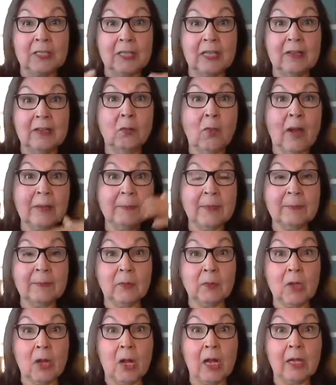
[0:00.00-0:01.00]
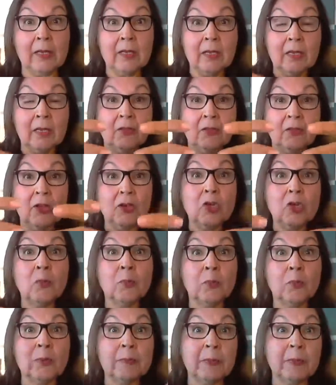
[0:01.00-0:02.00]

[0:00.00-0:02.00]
if white people are gone, the hoop would be